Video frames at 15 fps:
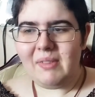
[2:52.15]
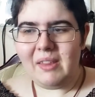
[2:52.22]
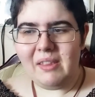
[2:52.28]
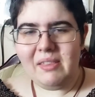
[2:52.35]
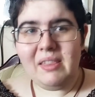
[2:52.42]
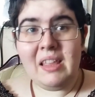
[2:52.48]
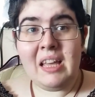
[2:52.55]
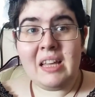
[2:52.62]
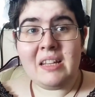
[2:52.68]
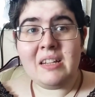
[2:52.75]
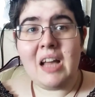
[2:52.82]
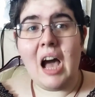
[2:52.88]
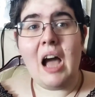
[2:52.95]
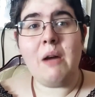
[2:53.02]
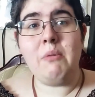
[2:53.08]
Then
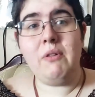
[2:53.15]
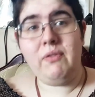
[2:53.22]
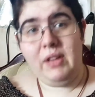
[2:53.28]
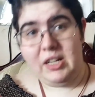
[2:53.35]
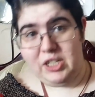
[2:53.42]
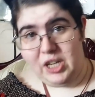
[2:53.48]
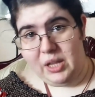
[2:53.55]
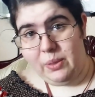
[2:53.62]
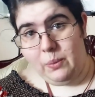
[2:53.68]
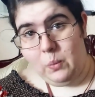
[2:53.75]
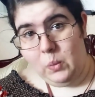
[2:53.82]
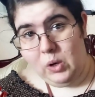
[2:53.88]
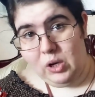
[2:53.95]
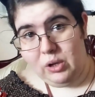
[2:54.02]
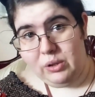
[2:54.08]
I will flesh out the
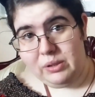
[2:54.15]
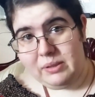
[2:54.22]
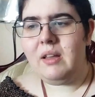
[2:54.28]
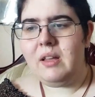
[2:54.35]
world.